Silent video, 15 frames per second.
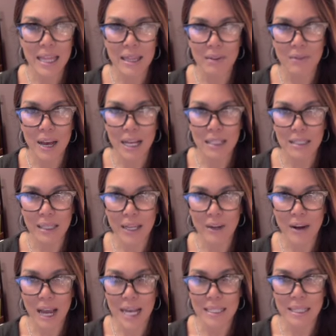the vacillator
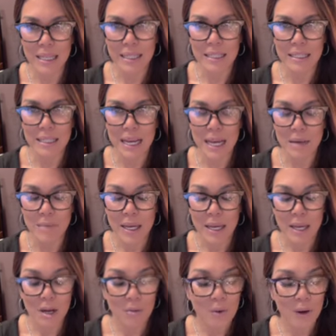has at this time.
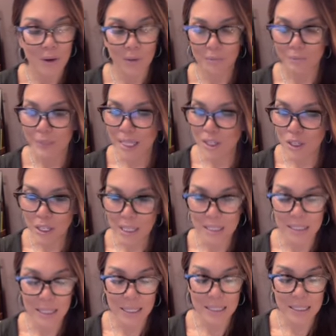Well, as you can
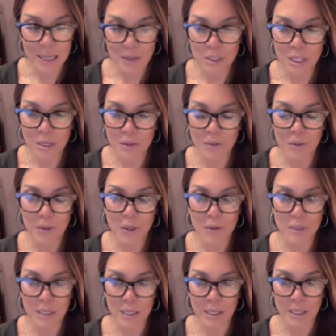see, it sounds
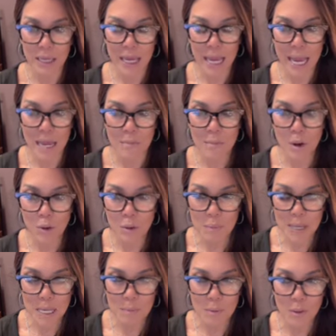confusing, and both
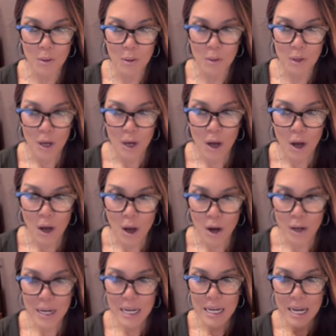people
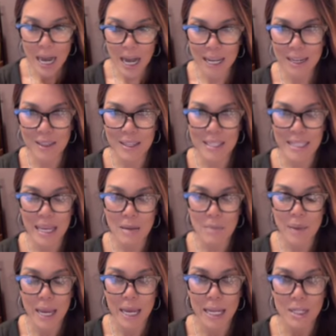are not on the same
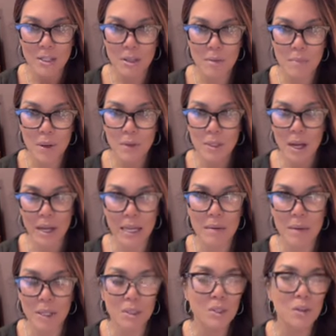page. They're both talking
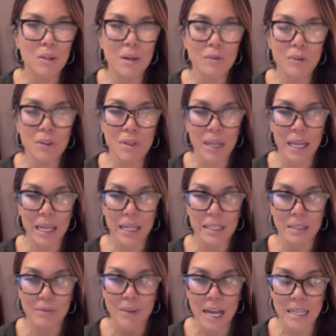about two different things.
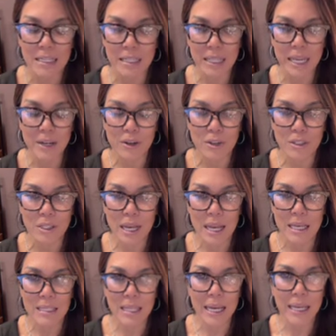The vacillator's
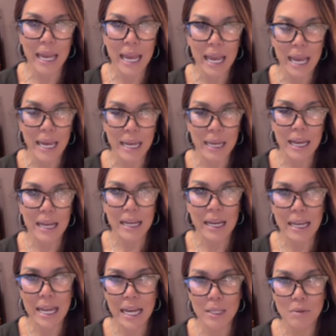saying, hey,
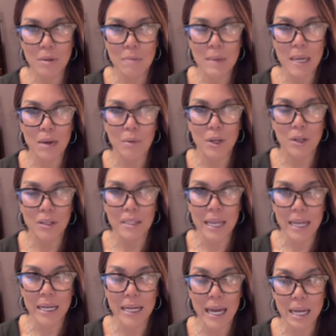connect with me. I want you to
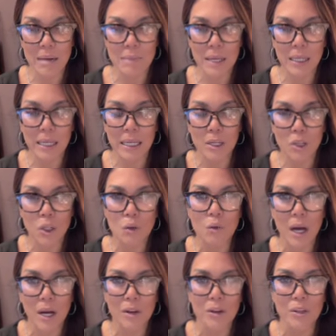take accountability. Do
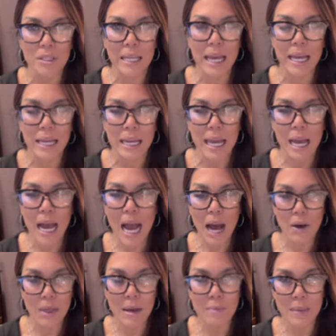you understand
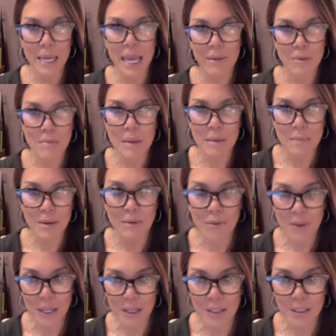how that behavior made me
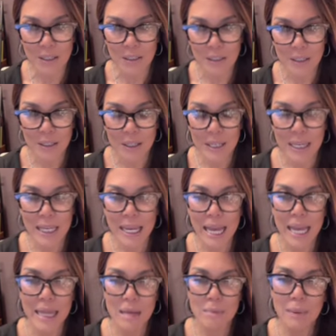feel?
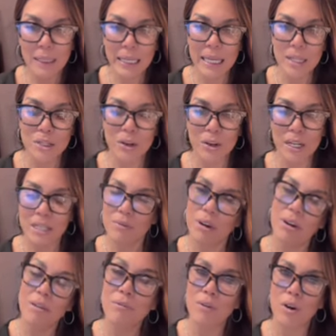And the pleaser is
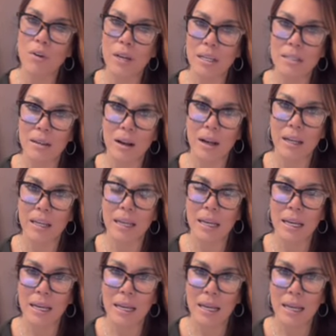very focused on,
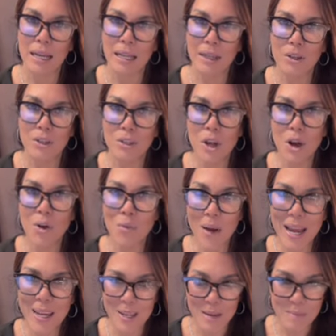there's no
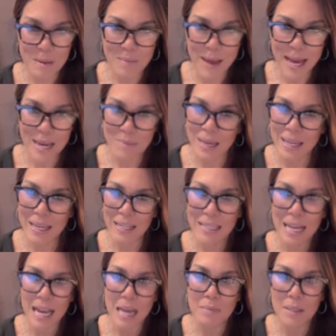way you can be mad at me because
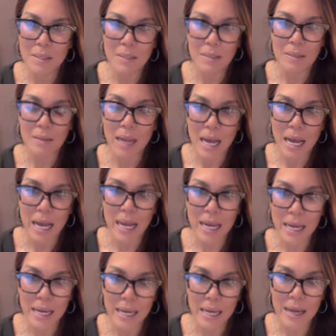
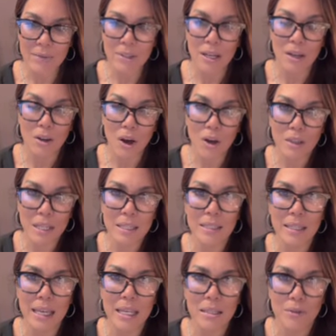I have done all these
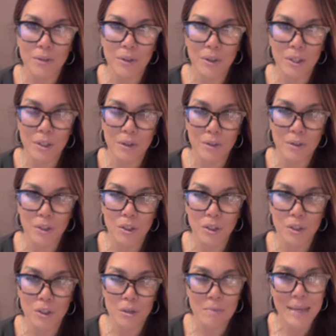things for you, so
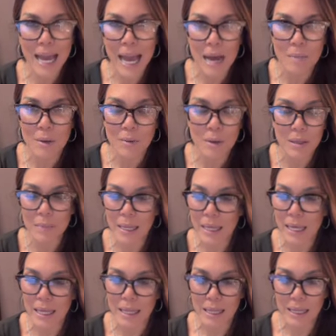you should be happy with me.
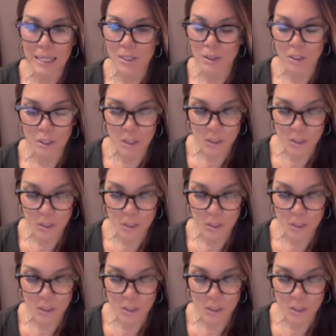And these are